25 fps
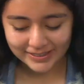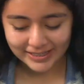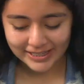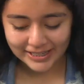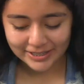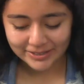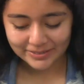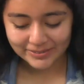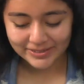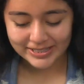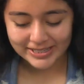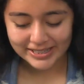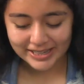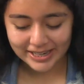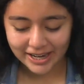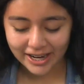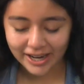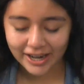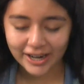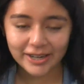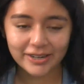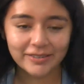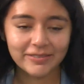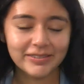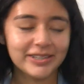like was it
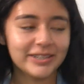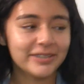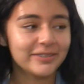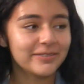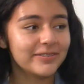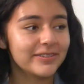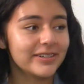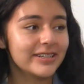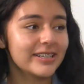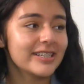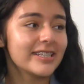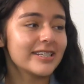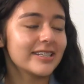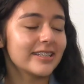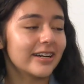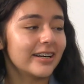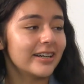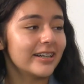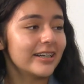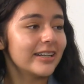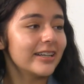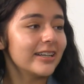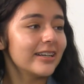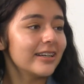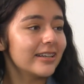hard when you first started?